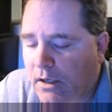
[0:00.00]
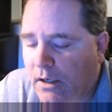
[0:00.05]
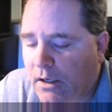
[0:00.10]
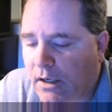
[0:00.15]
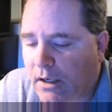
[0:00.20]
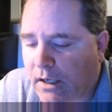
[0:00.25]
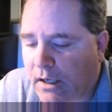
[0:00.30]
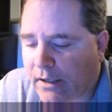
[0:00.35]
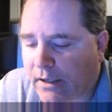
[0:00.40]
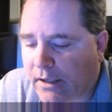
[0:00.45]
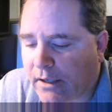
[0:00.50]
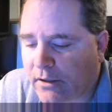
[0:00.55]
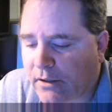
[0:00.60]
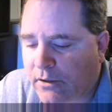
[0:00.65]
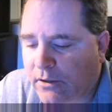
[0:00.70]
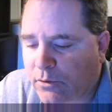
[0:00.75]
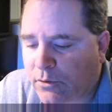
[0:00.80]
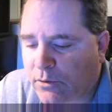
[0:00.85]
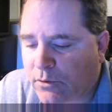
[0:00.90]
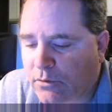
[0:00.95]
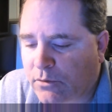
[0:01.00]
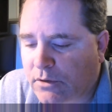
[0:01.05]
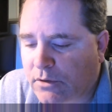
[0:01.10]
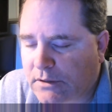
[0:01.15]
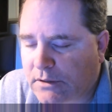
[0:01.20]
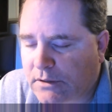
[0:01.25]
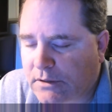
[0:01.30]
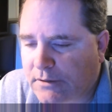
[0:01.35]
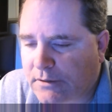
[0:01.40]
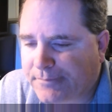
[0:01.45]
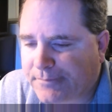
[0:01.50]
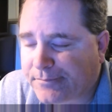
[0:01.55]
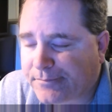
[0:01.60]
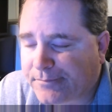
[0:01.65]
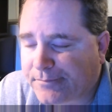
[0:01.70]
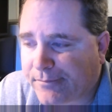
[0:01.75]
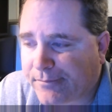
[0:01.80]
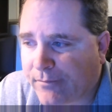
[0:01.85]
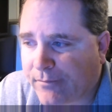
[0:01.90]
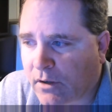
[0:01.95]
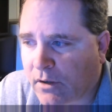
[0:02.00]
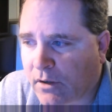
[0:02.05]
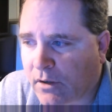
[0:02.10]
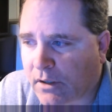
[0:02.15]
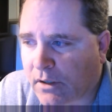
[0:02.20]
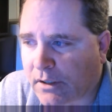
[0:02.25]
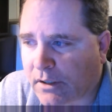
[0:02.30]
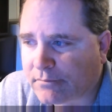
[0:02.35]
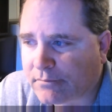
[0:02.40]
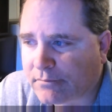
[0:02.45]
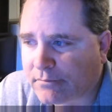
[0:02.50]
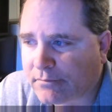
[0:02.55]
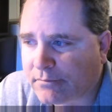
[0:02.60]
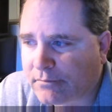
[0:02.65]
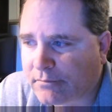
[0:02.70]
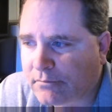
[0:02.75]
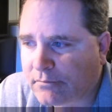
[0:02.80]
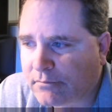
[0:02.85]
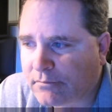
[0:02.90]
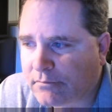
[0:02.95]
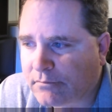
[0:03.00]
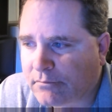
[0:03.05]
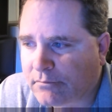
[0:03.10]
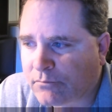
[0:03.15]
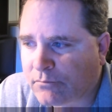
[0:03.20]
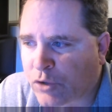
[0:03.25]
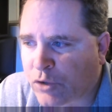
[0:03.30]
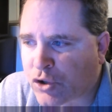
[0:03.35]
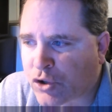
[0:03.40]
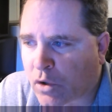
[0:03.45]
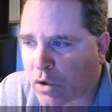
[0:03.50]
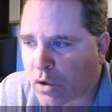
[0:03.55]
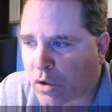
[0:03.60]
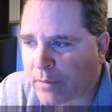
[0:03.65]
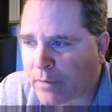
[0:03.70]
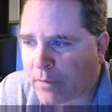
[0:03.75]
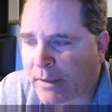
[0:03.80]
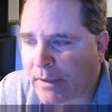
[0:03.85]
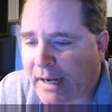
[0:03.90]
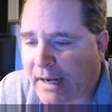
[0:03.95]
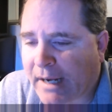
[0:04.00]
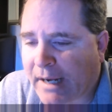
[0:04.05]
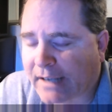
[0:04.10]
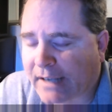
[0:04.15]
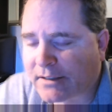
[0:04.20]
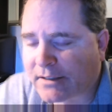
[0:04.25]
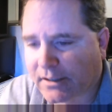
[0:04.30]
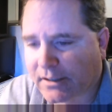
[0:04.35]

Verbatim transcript: uh, who um, restored me back to the